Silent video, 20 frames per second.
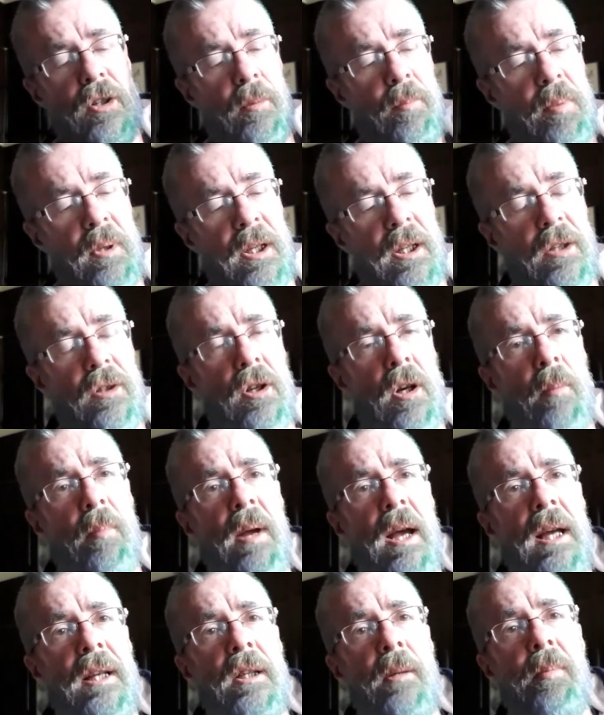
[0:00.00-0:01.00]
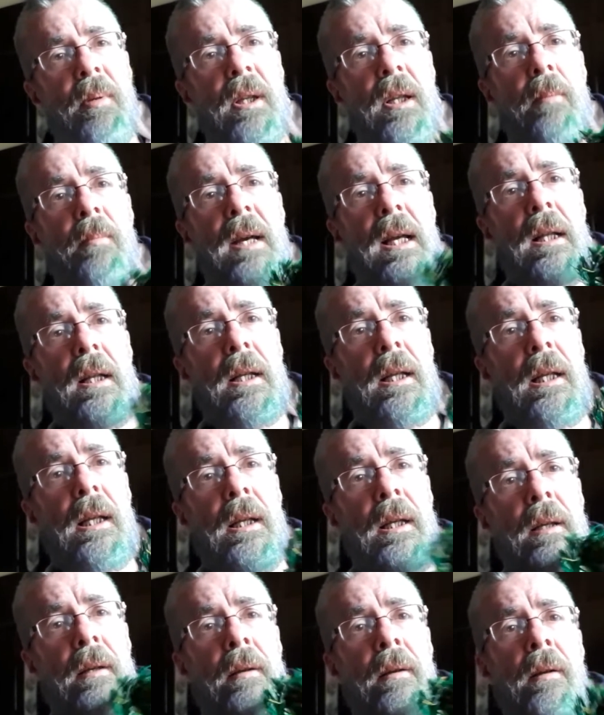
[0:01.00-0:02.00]
you play the top hand, you play the melody.
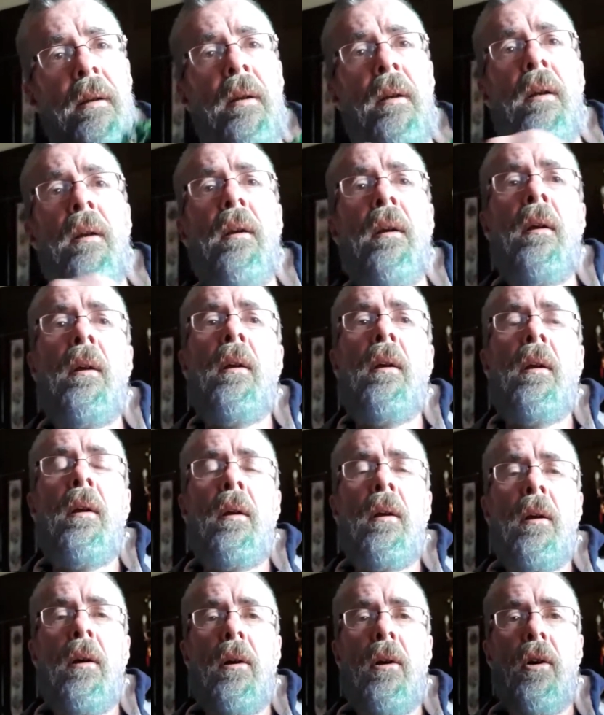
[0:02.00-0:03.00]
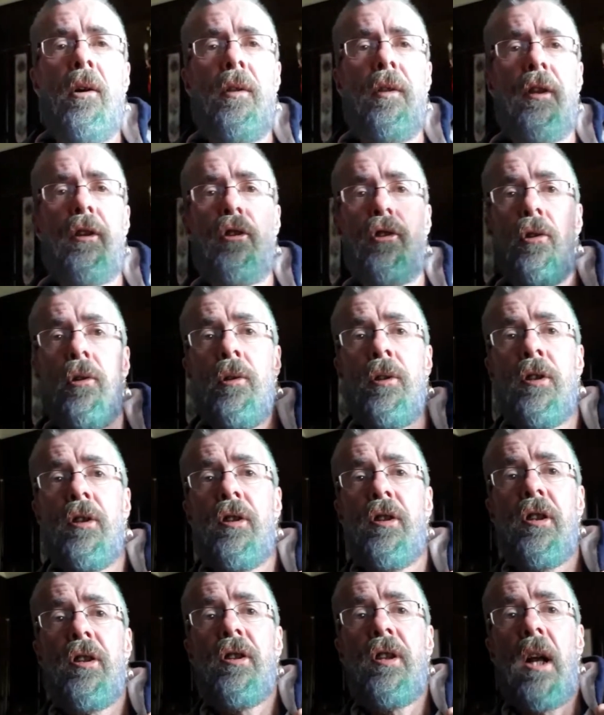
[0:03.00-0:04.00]
Or the drones
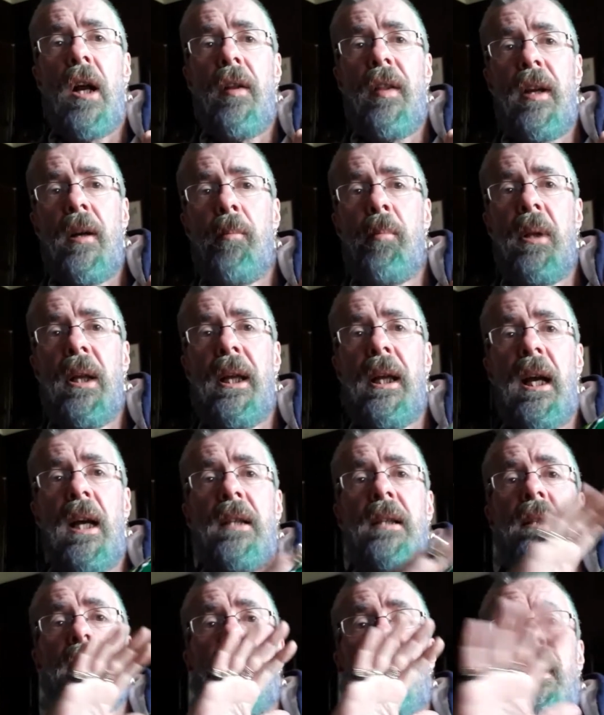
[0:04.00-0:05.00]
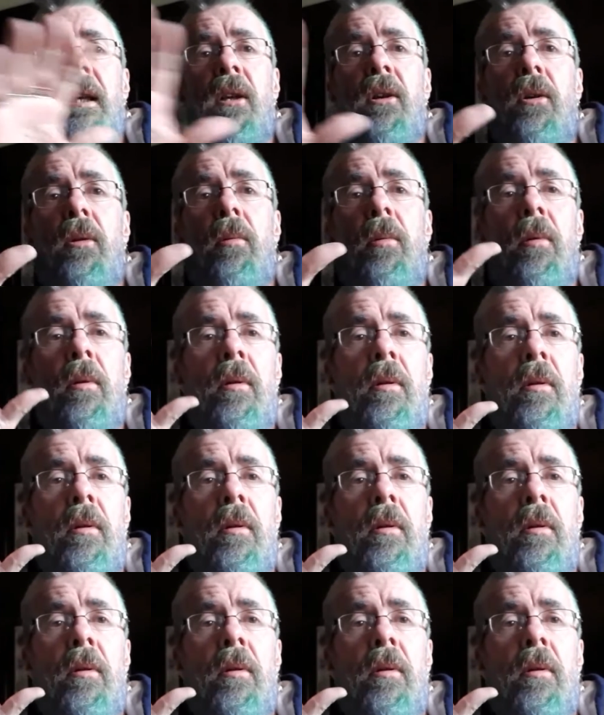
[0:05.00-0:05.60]
just are there playing a single,